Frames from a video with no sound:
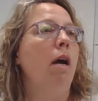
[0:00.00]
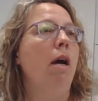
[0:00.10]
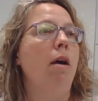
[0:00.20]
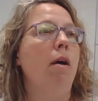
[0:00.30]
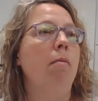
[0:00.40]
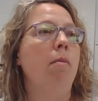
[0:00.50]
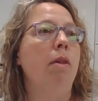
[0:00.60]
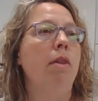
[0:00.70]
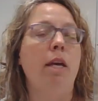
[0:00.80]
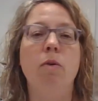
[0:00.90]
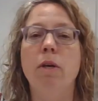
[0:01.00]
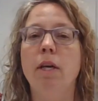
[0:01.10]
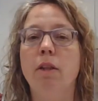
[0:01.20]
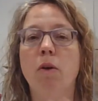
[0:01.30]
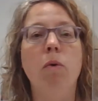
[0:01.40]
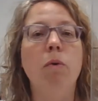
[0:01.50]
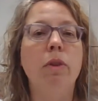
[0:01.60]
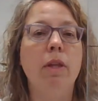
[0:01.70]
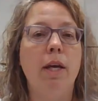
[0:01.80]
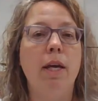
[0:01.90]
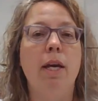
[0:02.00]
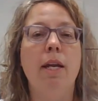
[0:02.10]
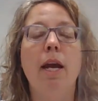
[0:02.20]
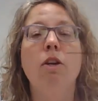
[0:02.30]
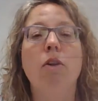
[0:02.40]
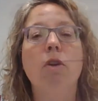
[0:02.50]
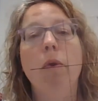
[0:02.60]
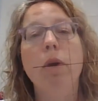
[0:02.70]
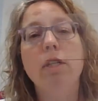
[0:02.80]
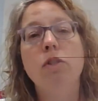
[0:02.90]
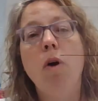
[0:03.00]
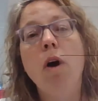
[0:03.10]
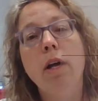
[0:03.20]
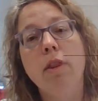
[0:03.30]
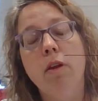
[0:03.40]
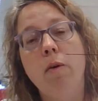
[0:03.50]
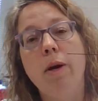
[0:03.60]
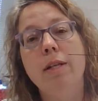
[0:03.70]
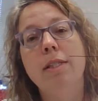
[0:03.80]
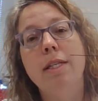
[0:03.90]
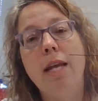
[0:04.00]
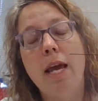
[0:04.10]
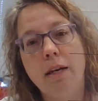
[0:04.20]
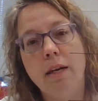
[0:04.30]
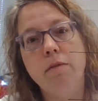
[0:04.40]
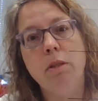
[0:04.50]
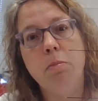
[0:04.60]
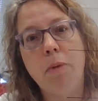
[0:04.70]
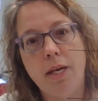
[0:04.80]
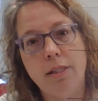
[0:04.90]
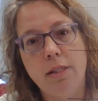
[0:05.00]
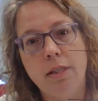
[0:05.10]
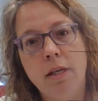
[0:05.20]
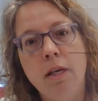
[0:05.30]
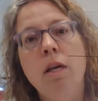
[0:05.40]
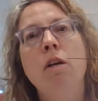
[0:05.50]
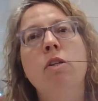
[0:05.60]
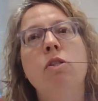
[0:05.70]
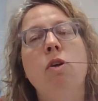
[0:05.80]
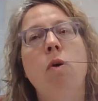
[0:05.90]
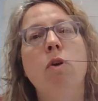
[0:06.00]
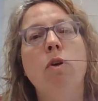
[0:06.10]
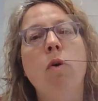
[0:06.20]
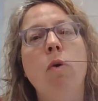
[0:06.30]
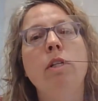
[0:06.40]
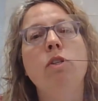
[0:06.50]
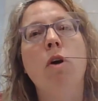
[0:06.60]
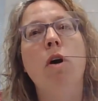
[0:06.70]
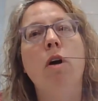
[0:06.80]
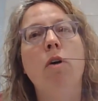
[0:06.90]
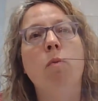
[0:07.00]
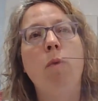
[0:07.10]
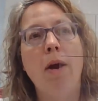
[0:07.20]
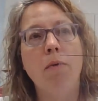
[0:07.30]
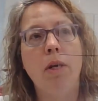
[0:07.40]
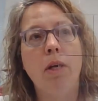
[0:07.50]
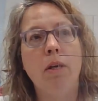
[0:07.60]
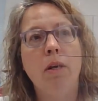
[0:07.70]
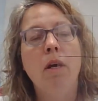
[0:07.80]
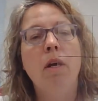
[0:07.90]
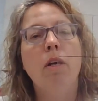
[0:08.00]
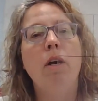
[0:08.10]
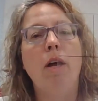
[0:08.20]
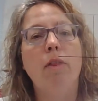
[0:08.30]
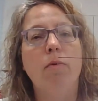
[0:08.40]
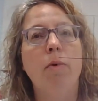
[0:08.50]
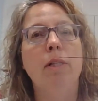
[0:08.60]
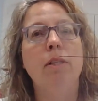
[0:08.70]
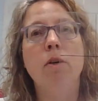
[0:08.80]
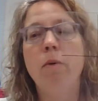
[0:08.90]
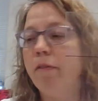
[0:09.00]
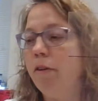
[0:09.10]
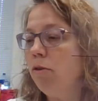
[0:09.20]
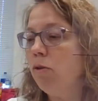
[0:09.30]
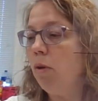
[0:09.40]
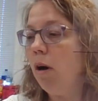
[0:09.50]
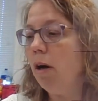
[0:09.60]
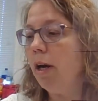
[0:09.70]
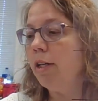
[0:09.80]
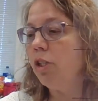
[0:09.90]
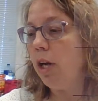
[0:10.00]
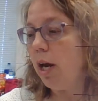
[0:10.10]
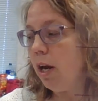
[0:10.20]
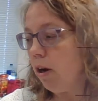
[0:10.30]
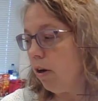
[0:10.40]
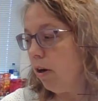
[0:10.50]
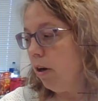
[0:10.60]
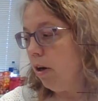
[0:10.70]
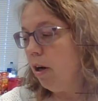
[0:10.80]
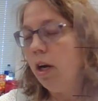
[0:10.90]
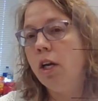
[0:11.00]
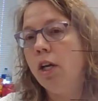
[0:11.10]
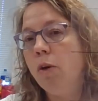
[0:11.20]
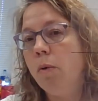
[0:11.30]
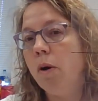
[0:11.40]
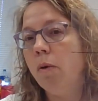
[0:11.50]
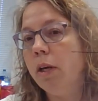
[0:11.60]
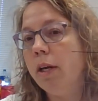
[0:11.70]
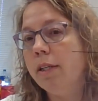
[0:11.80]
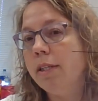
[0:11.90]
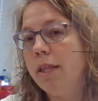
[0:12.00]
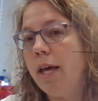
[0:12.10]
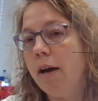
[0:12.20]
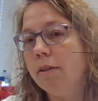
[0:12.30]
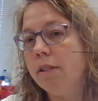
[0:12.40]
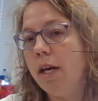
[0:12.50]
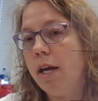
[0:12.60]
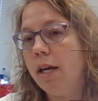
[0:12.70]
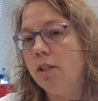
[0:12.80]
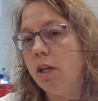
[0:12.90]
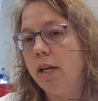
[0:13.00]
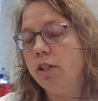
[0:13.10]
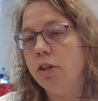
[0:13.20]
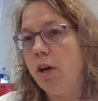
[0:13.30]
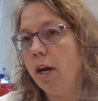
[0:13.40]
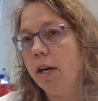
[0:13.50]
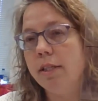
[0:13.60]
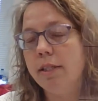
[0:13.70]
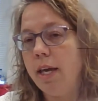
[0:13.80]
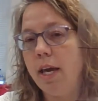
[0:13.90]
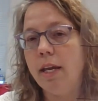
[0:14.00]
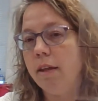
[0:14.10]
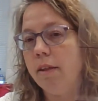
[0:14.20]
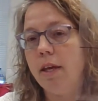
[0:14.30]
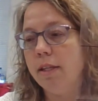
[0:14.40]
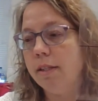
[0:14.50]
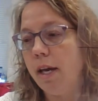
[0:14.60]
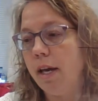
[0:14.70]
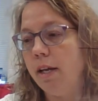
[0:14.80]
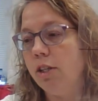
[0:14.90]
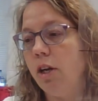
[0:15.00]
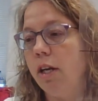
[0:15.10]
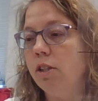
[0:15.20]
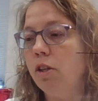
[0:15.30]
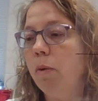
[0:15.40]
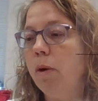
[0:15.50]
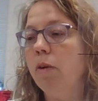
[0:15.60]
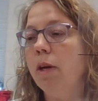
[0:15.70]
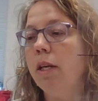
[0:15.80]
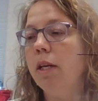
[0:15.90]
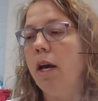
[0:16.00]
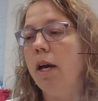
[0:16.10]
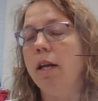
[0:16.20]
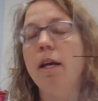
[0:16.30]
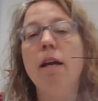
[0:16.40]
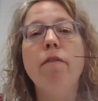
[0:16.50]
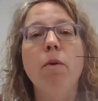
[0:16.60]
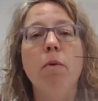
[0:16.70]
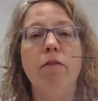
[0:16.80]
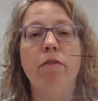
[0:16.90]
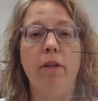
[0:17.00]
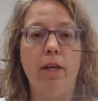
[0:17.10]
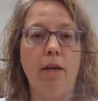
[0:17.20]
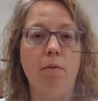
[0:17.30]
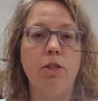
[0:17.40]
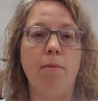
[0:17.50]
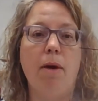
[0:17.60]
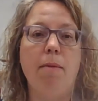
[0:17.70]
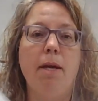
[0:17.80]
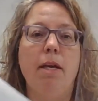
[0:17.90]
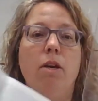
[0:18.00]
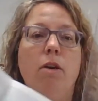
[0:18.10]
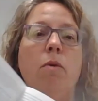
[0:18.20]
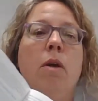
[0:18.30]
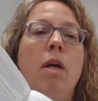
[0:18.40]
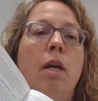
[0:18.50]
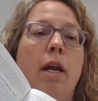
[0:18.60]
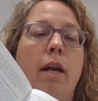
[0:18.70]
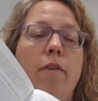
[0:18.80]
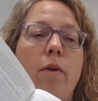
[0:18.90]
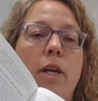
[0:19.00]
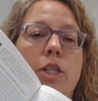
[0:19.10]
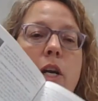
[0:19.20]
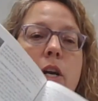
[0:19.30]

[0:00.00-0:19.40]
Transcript: that you can get the whole thing in, and you're going to draw it though as negative space. So you're going to draw around it, not through it. So if you draw a chair, you are only going to see the outside edge lines. You're not going to see any of the inside edge lines. So when you get done, if you were to fill it in, which I'm not making you, like if you had a chair,